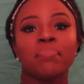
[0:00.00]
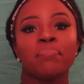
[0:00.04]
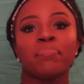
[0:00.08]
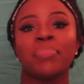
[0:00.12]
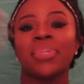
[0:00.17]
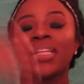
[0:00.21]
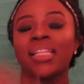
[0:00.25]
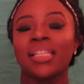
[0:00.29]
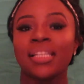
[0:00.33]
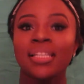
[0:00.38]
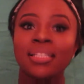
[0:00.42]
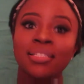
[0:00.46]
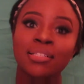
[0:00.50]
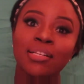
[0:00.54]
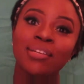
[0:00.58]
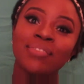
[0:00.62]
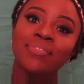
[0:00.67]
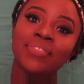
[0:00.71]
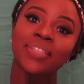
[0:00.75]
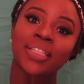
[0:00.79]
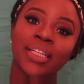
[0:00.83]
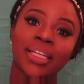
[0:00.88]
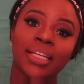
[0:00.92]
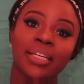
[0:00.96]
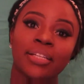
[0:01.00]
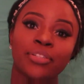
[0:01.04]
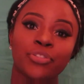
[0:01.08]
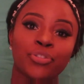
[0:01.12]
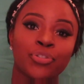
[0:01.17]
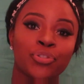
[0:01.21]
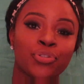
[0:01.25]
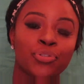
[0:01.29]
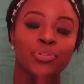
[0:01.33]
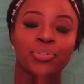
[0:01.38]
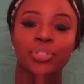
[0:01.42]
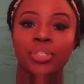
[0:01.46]
please don't forget
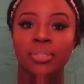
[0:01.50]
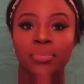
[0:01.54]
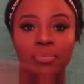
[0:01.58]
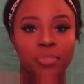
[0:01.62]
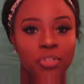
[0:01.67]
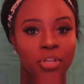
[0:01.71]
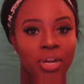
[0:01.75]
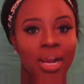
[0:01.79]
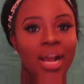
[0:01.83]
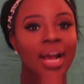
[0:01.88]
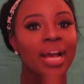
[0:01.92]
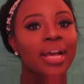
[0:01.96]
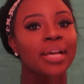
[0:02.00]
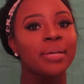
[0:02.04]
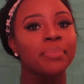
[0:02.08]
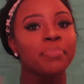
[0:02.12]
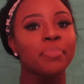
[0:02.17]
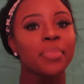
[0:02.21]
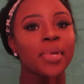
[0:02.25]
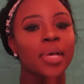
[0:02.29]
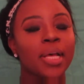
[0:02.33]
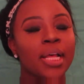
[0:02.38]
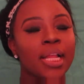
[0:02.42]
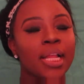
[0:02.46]
to subscribe,